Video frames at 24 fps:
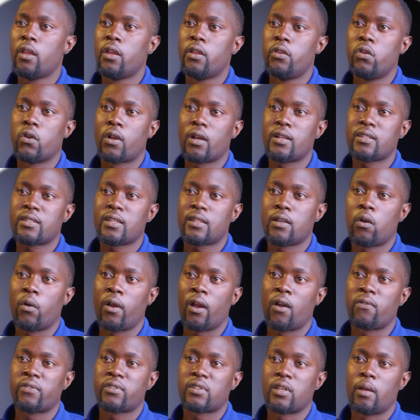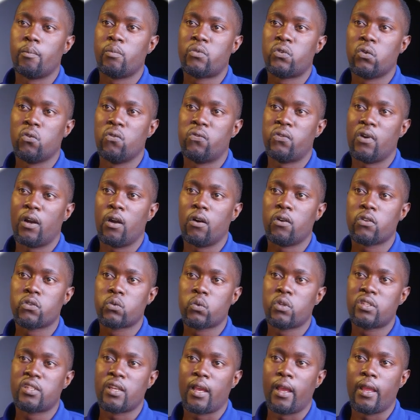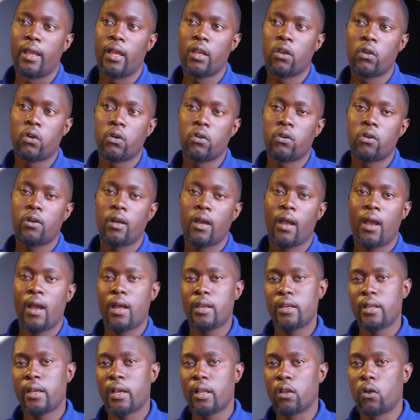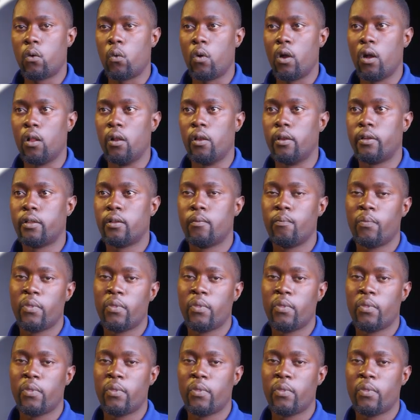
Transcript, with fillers: you can see that we have some two files, which are hello and hello world.